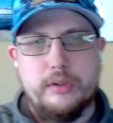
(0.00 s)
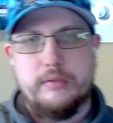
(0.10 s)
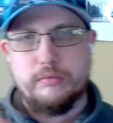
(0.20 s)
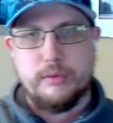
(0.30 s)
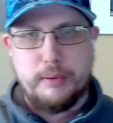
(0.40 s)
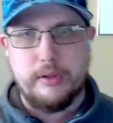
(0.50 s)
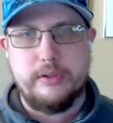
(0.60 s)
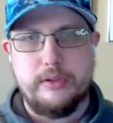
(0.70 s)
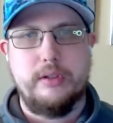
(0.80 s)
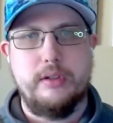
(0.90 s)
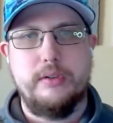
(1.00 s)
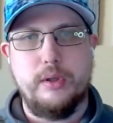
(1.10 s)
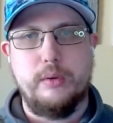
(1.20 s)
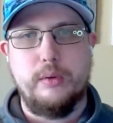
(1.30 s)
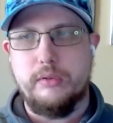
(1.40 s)
reports
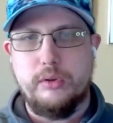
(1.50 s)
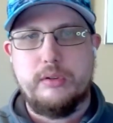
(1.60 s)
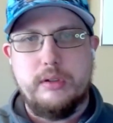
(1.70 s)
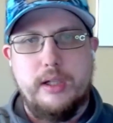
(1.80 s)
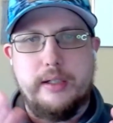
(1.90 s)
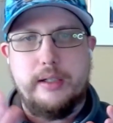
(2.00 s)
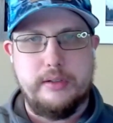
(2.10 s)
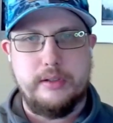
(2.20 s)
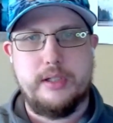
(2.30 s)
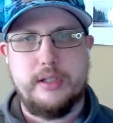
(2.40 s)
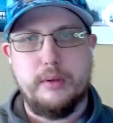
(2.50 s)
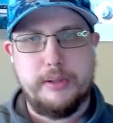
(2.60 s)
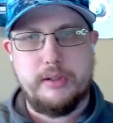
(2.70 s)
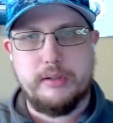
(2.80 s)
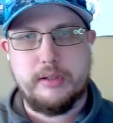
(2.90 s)
don't look like the Cherwell
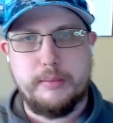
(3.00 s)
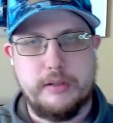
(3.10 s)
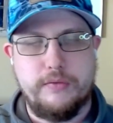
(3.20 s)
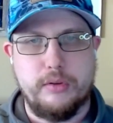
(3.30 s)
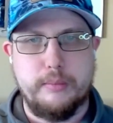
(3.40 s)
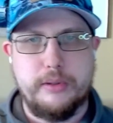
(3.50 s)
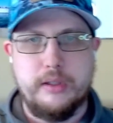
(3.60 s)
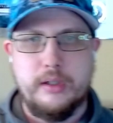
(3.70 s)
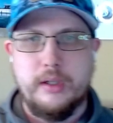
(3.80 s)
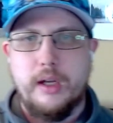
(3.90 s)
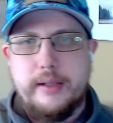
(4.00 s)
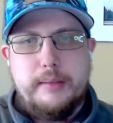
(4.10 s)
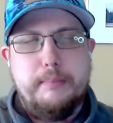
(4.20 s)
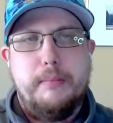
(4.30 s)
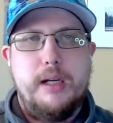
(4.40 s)
business object forms, and
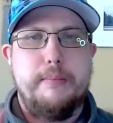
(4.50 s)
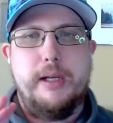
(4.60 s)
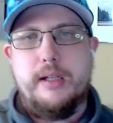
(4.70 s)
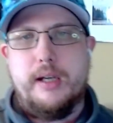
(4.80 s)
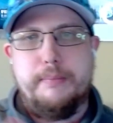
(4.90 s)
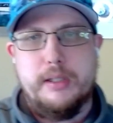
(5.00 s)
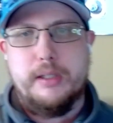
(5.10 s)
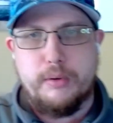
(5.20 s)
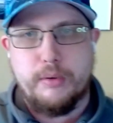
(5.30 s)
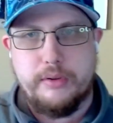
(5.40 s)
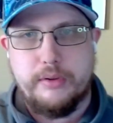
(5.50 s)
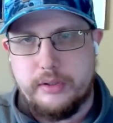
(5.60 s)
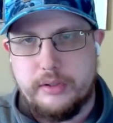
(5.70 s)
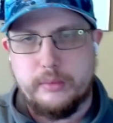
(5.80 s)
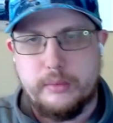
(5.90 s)
that may or may not be important to
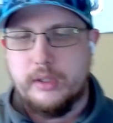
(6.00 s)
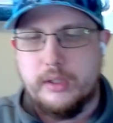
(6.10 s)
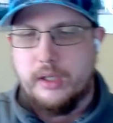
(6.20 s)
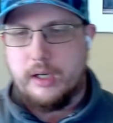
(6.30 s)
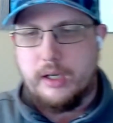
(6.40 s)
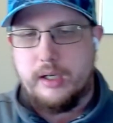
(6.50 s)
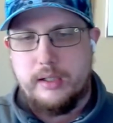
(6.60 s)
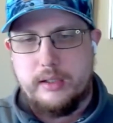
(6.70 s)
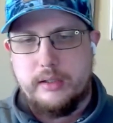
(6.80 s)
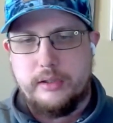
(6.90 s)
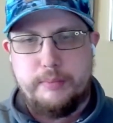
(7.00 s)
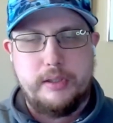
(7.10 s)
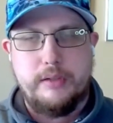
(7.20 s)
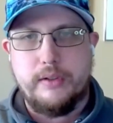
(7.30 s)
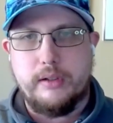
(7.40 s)
you
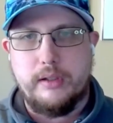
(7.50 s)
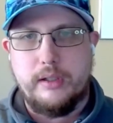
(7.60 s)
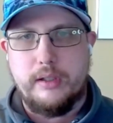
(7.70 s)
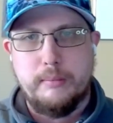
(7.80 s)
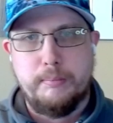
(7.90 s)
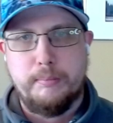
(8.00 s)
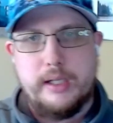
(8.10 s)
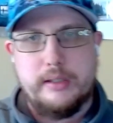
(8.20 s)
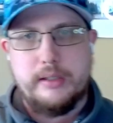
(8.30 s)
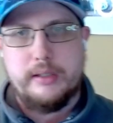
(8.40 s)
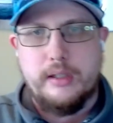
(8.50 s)
specifically, but